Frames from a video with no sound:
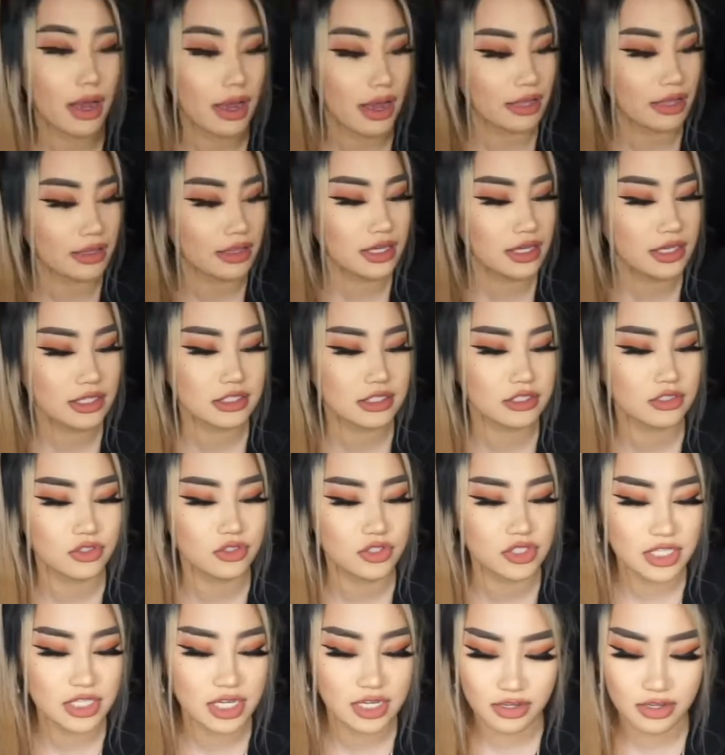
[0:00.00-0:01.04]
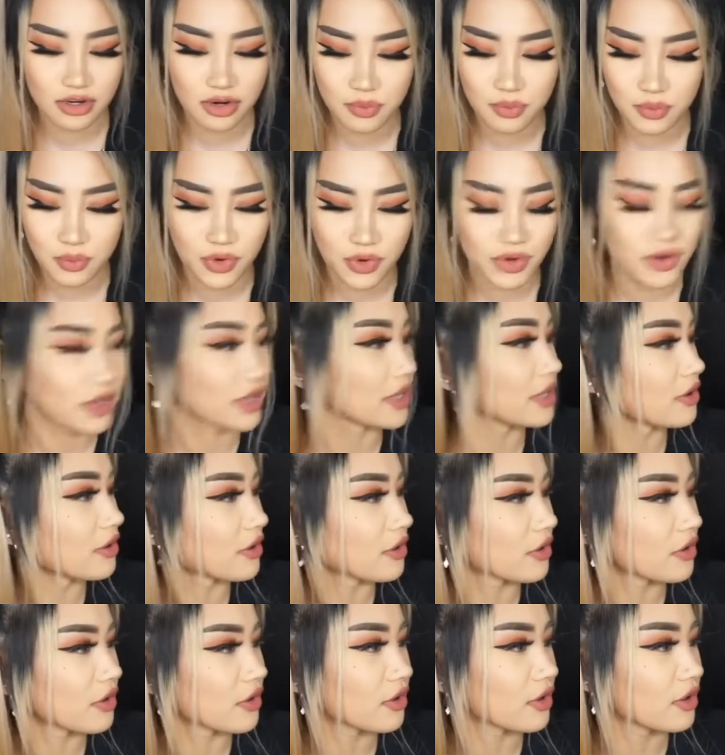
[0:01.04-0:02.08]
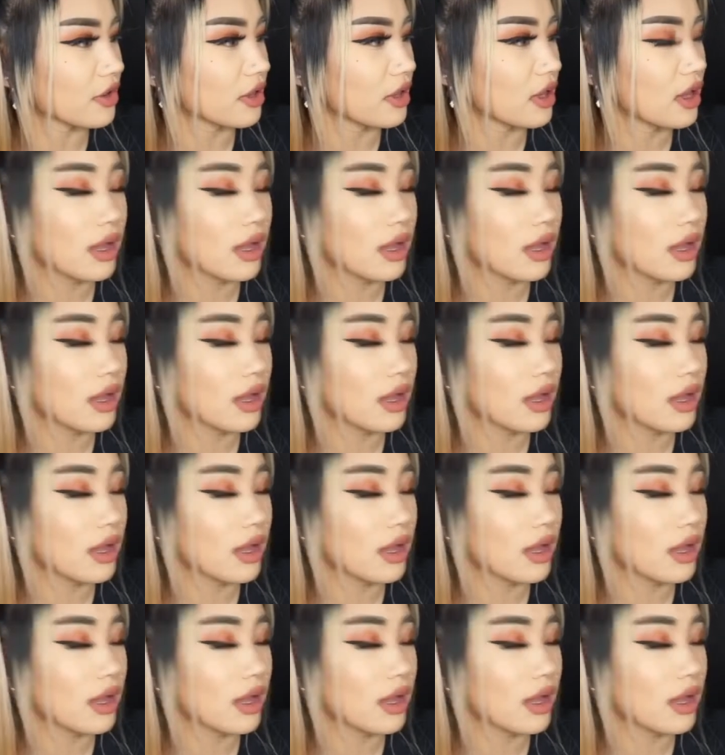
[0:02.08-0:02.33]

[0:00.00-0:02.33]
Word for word: I think it's usually a little boy or a little girl,